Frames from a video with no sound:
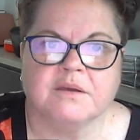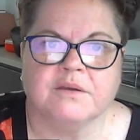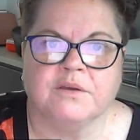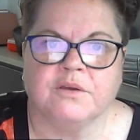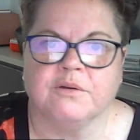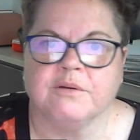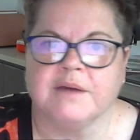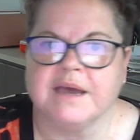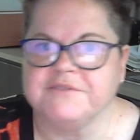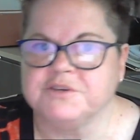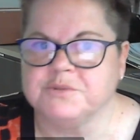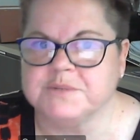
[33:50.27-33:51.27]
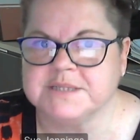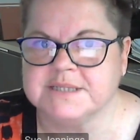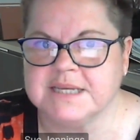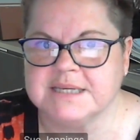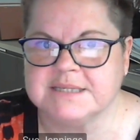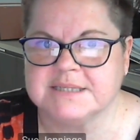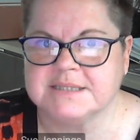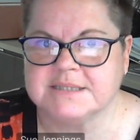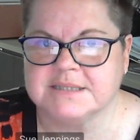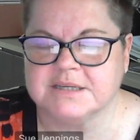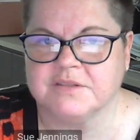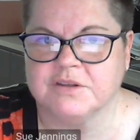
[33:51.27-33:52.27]
You have to
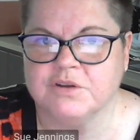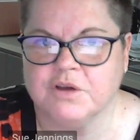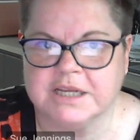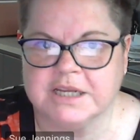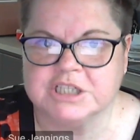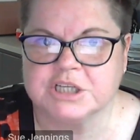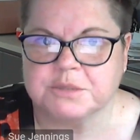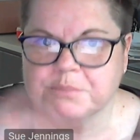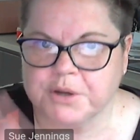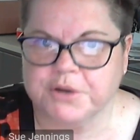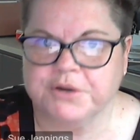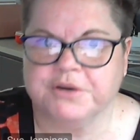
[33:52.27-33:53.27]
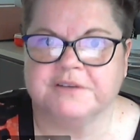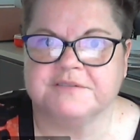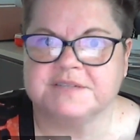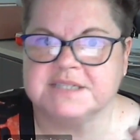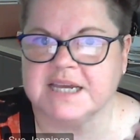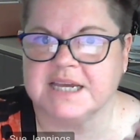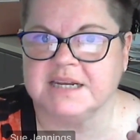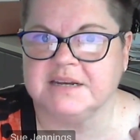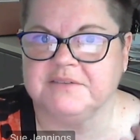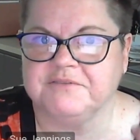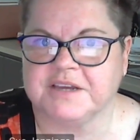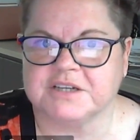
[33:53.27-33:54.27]
assess the knowledge component of standard
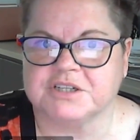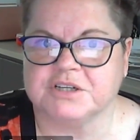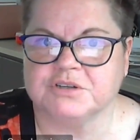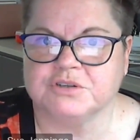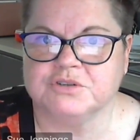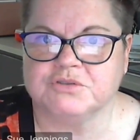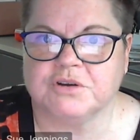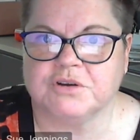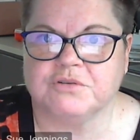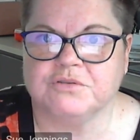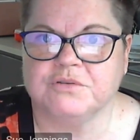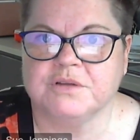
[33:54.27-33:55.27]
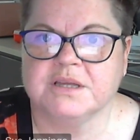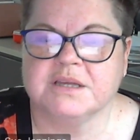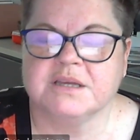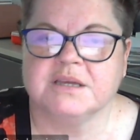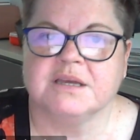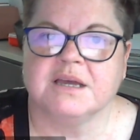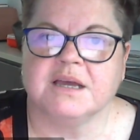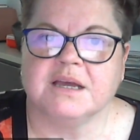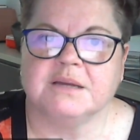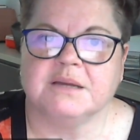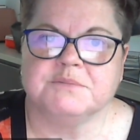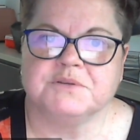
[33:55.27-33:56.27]
infection control,
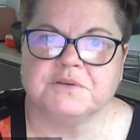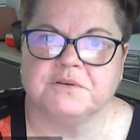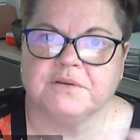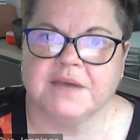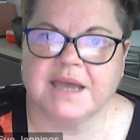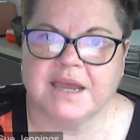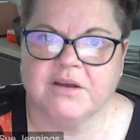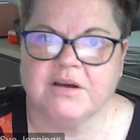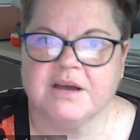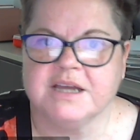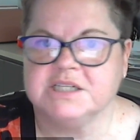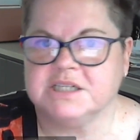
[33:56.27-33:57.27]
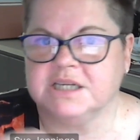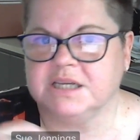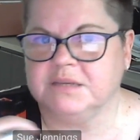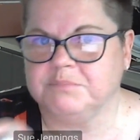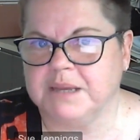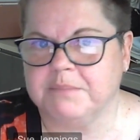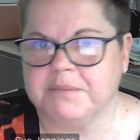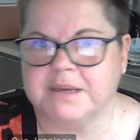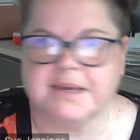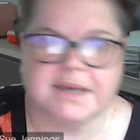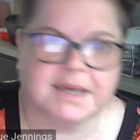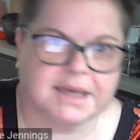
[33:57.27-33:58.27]
so hand hygiene,
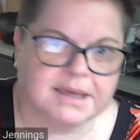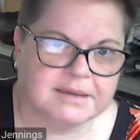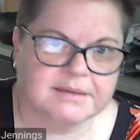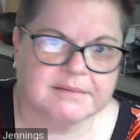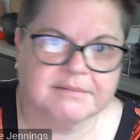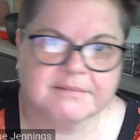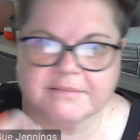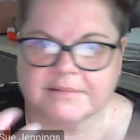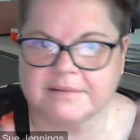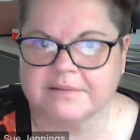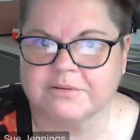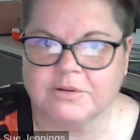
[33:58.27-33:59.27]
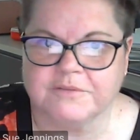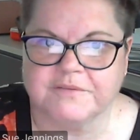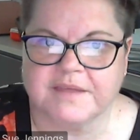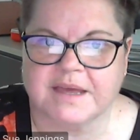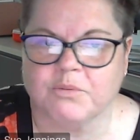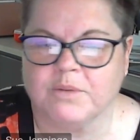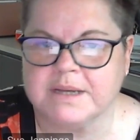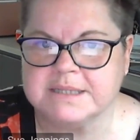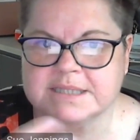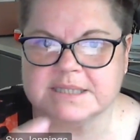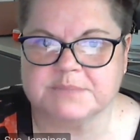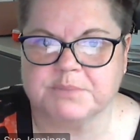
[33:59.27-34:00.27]
PPE, all of that,
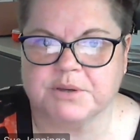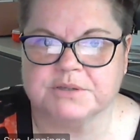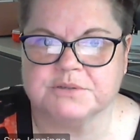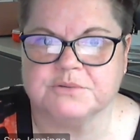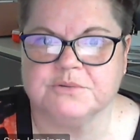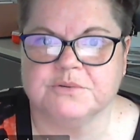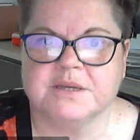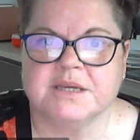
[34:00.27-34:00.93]
waste disposal.